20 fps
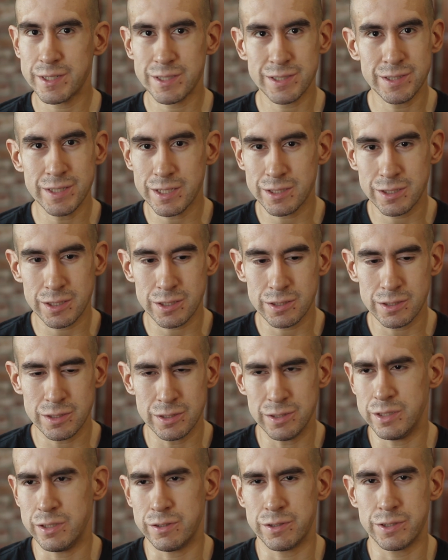it's not just
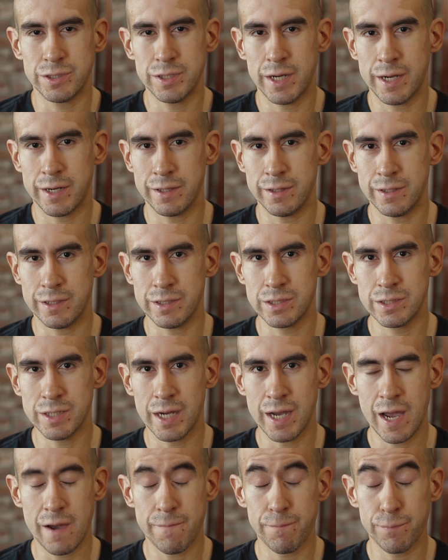nearsightedness.
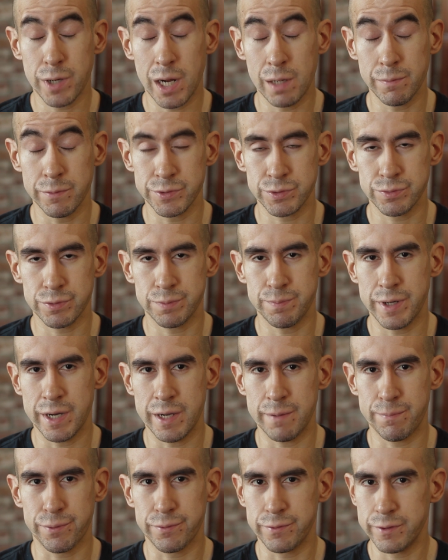I have problems with
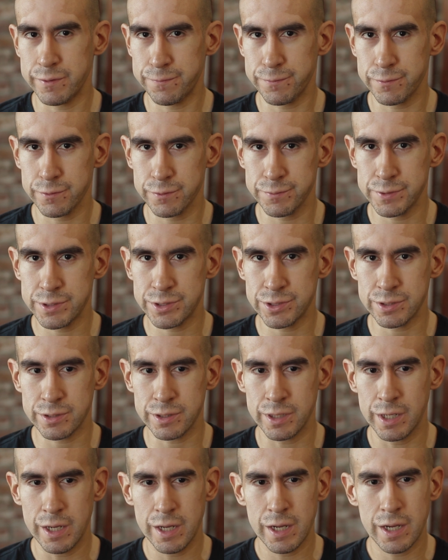my peripheral
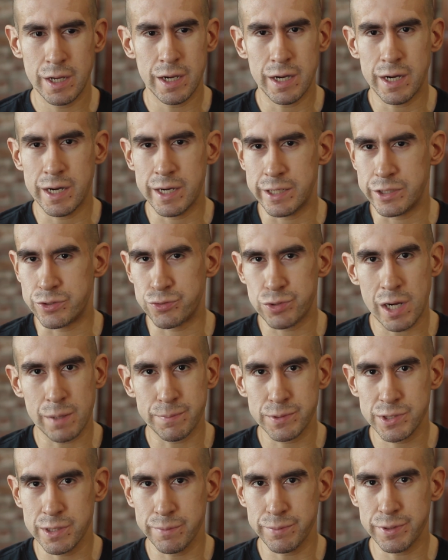vision. I
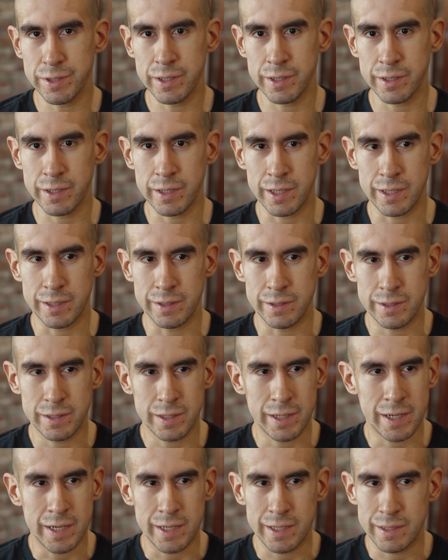drop something and
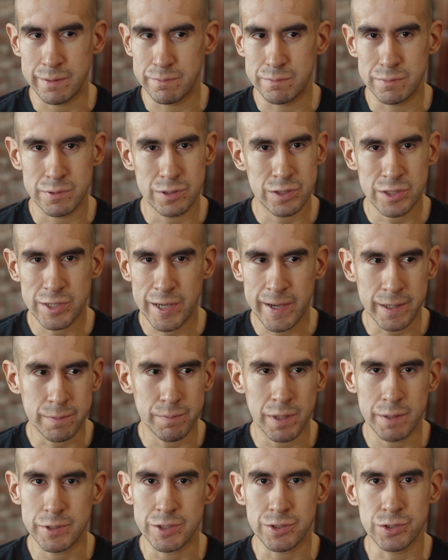I take
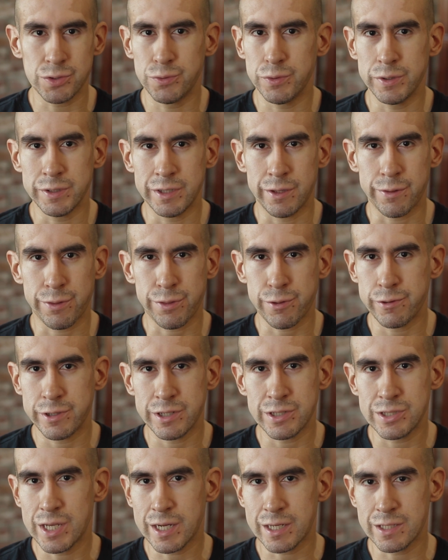maybe
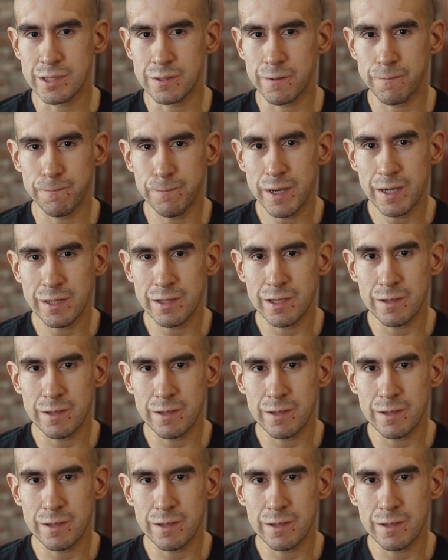20-30 seconds to find